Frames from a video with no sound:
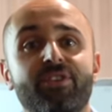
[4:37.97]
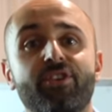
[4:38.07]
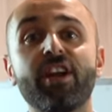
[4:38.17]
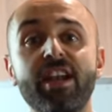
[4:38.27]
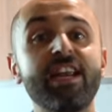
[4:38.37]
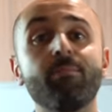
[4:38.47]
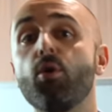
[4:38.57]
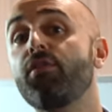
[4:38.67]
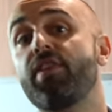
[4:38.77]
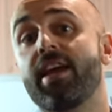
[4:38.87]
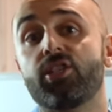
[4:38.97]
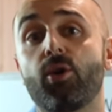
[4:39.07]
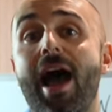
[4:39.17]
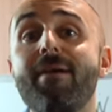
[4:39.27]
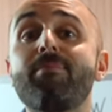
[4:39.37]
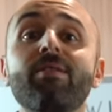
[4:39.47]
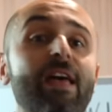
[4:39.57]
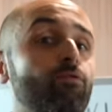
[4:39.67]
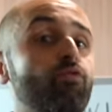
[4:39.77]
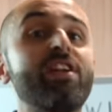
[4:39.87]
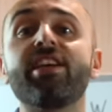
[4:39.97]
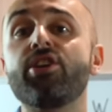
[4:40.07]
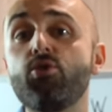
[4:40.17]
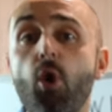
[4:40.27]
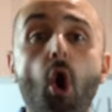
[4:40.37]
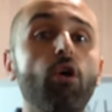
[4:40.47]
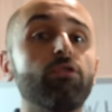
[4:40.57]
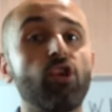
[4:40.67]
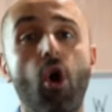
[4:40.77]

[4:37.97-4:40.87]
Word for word: You're going to need to move things. So I've been like renting U-Hauls